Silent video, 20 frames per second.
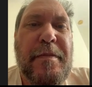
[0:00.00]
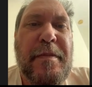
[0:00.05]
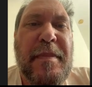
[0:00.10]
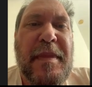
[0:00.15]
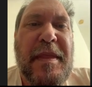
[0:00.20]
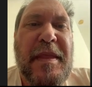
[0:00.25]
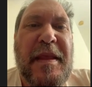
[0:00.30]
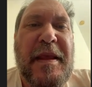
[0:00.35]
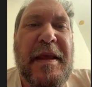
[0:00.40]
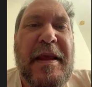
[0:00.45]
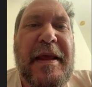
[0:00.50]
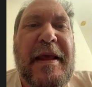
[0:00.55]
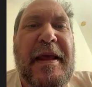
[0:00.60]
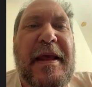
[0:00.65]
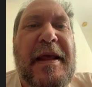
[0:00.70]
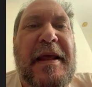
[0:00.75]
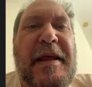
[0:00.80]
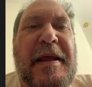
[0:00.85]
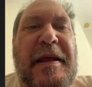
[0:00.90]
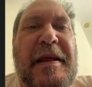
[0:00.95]
opening for
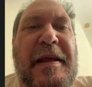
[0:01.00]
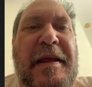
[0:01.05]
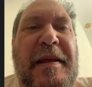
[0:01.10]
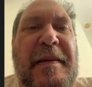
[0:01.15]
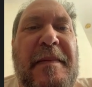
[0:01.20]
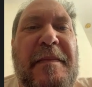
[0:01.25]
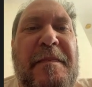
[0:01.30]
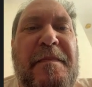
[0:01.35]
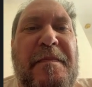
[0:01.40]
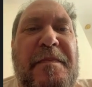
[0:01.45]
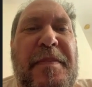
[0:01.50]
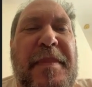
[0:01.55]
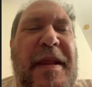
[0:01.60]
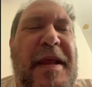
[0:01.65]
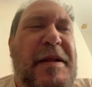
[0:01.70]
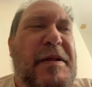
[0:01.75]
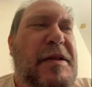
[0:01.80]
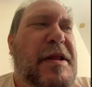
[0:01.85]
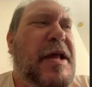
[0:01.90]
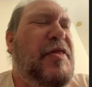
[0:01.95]
them.
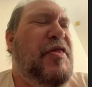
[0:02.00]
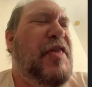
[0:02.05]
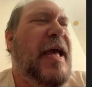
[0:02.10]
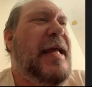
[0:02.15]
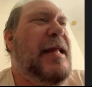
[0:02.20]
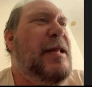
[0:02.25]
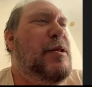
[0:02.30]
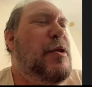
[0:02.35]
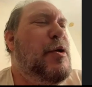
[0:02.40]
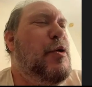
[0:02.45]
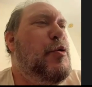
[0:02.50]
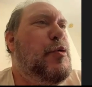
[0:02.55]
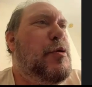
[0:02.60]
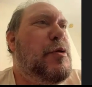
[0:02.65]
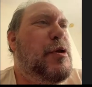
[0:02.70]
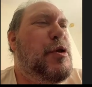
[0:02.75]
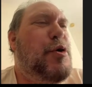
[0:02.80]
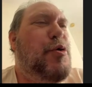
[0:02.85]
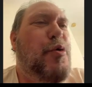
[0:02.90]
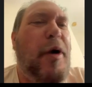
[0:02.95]
Did they do
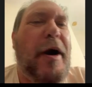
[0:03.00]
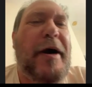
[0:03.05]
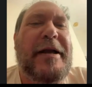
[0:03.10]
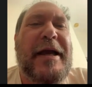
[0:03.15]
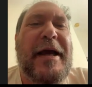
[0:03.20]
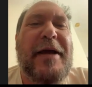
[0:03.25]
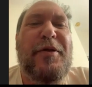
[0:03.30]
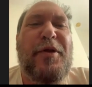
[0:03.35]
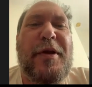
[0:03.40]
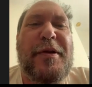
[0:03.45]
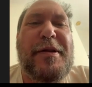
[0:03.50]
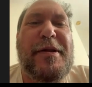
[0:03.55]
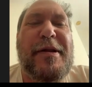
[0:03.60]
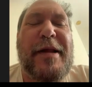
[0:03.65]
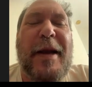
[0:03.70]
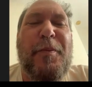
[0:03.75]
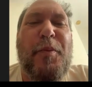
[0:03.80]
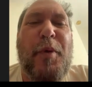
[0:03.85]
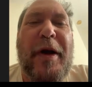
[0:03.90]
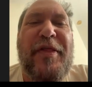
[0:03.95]
trucking the
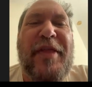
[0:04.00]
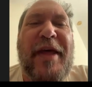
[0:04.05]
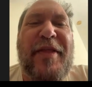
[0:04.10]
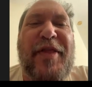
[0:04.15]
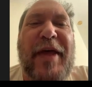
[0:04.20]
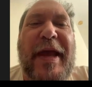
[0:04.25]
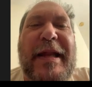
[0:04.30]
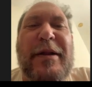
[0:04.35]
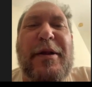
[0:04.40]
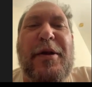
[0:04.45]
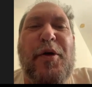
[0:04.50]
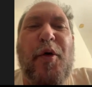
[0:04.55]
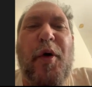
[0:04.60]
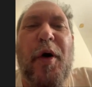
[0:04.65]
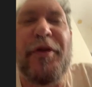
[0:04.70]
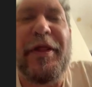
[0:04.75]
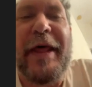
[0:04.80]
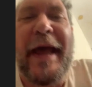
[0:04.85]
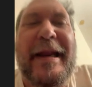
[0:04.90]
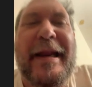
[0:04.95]
same way that they do?
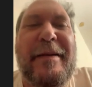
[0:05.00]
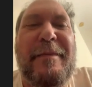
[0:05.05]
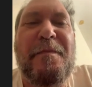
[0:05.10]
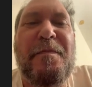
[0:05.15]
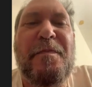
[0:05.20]
No,